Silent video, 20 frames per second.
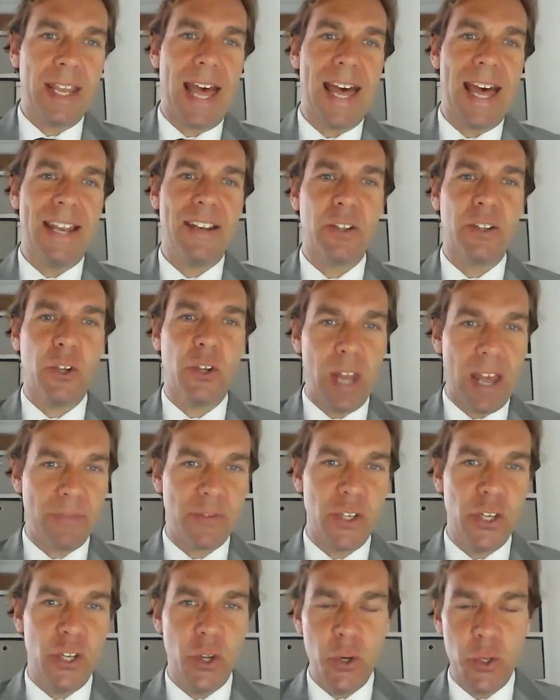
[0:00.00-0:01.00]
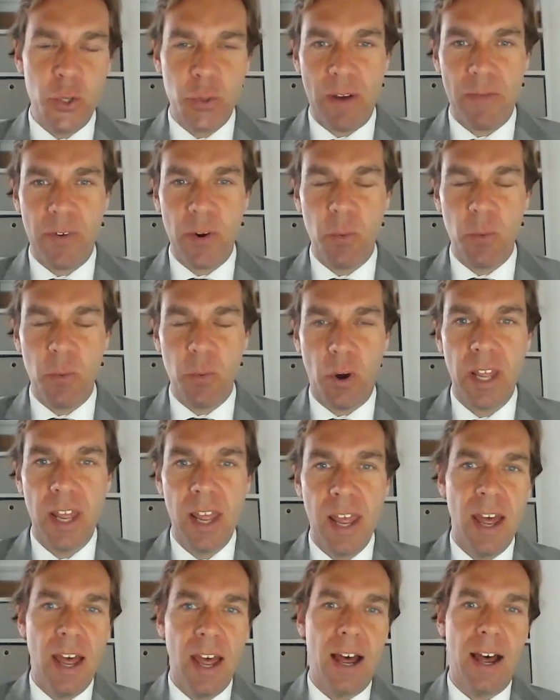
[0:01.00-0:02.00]
and good afternoon to everyone.
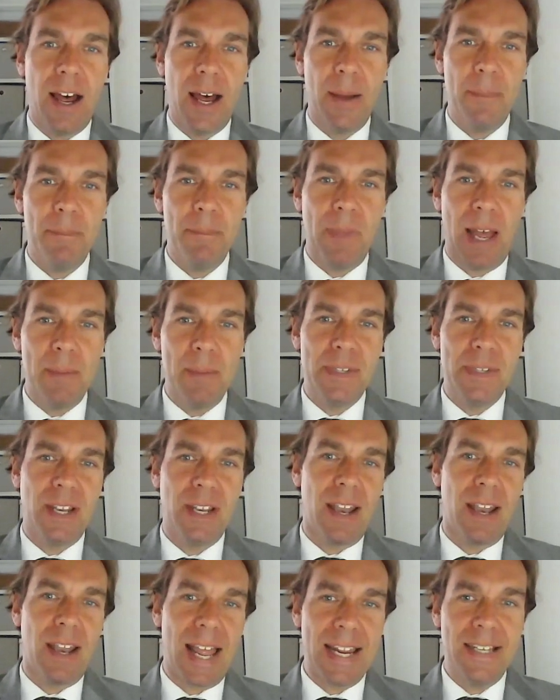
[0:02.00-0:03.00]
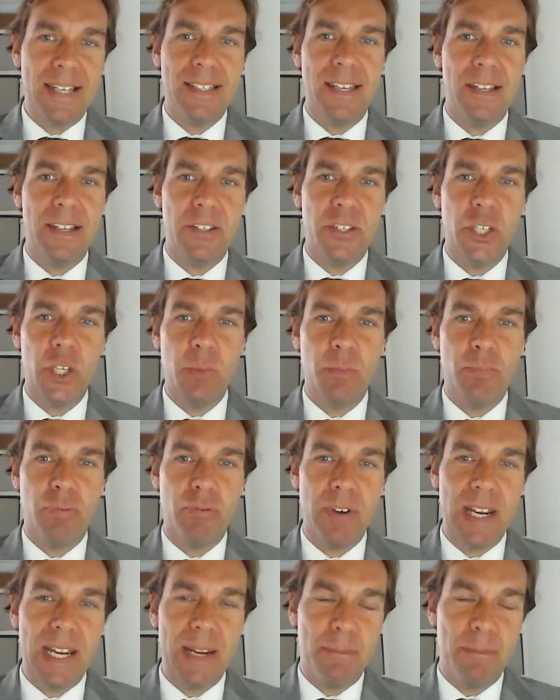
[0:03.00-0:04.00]
I'm delighted to
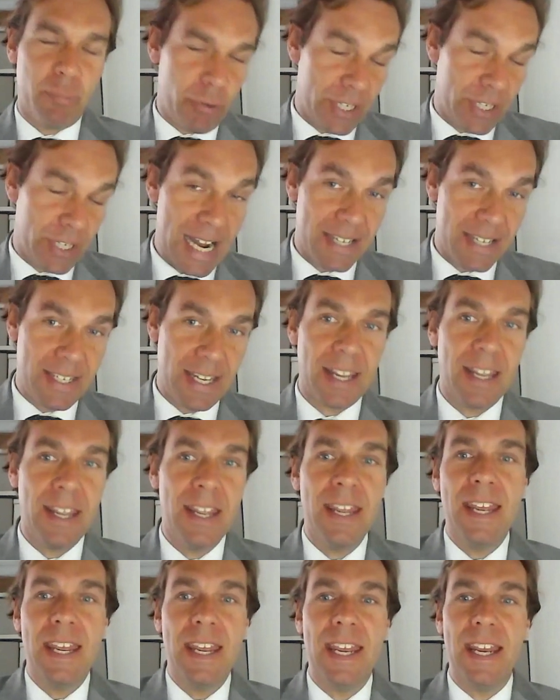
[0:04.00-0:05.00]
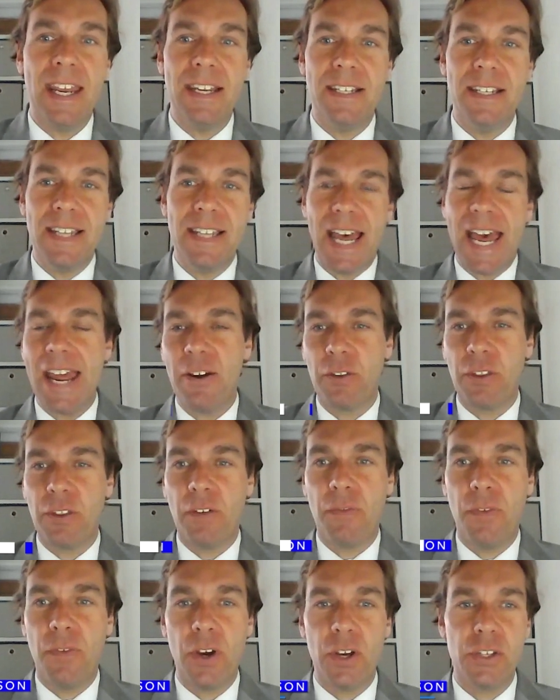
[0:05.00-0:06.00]
be presenting here today on the
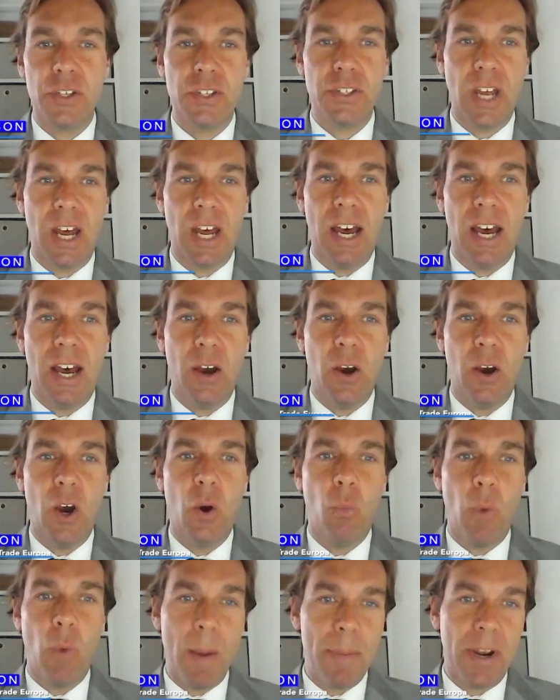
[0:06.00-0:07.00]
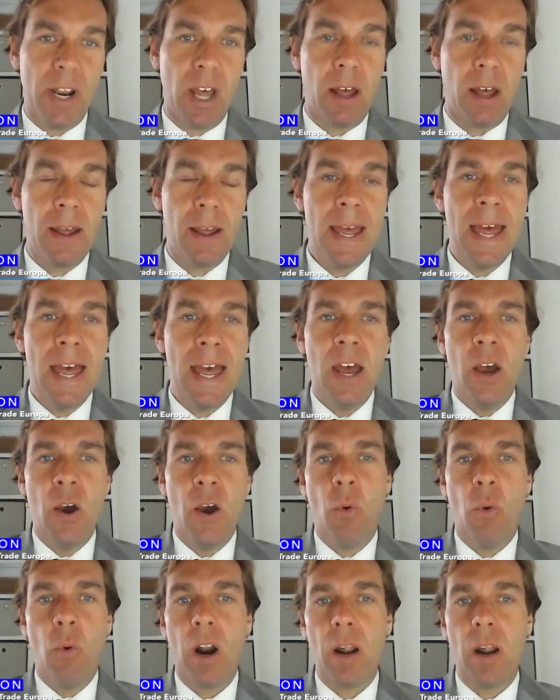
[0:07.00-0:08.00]
first webinar,
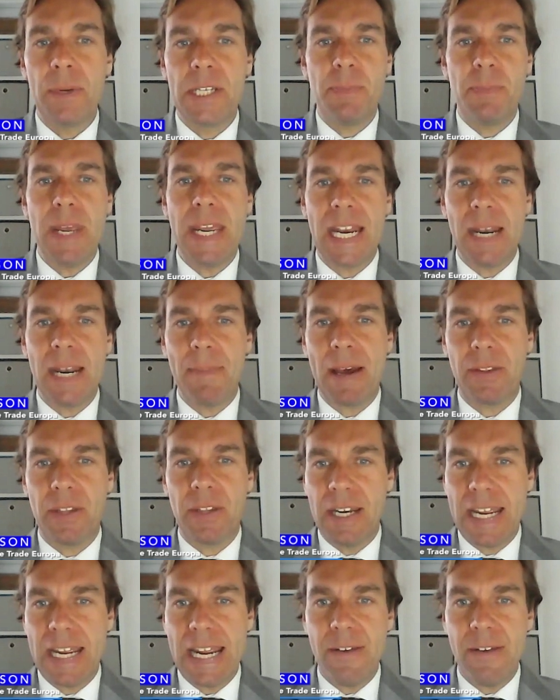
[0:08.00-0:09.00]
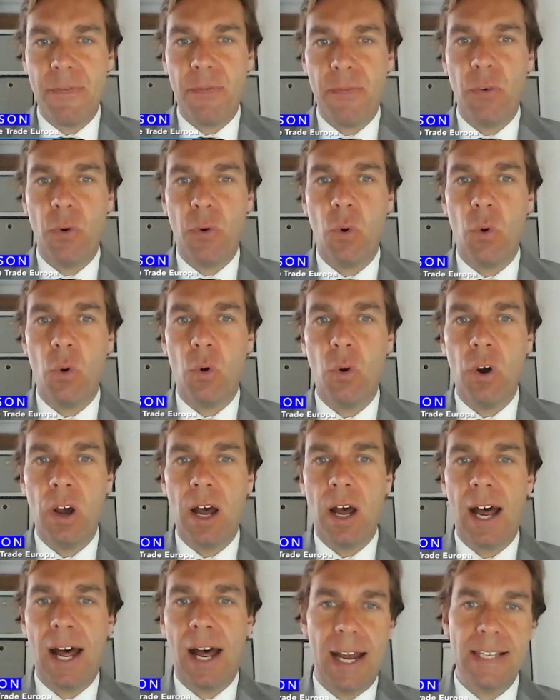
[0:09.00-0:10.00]
where I'll be speaking about the need for
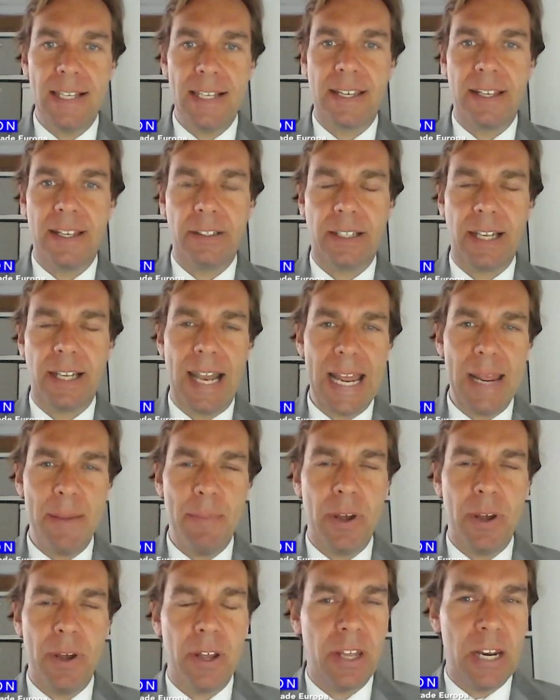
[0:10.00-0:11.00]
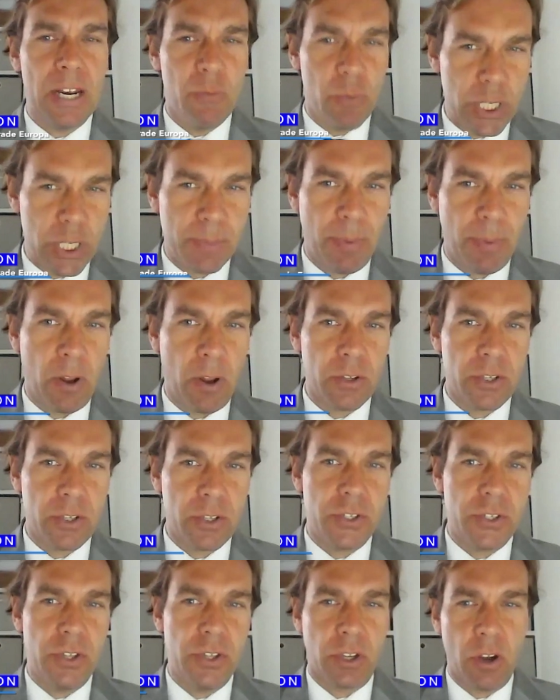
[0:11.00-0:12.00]
high-skilled labor in response
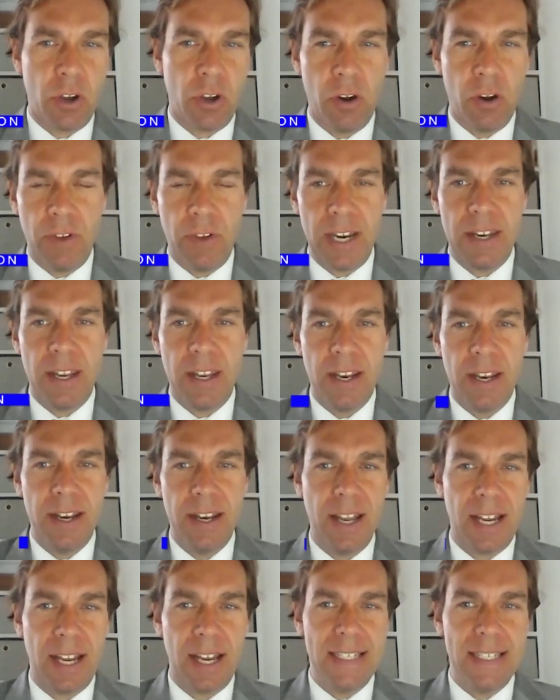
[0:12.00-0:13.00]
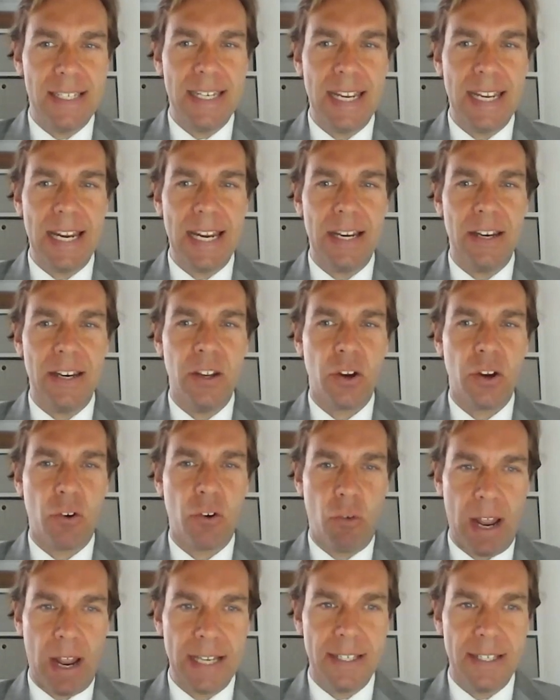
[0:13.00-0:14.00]
to the COVID-19
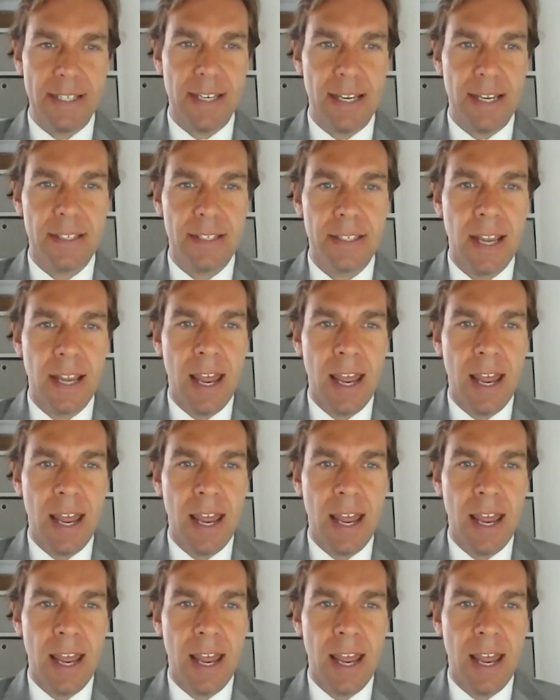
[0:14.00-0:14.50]
crisis.